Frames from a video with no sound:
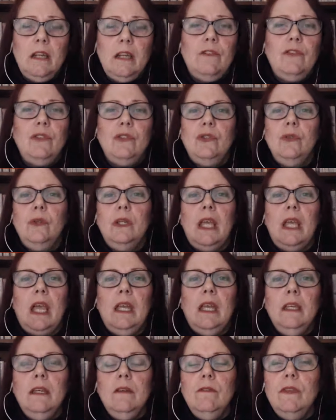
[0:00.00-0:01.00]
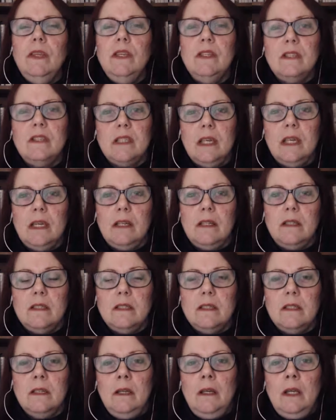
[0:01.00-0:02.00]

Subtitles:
if you're doing any of these things,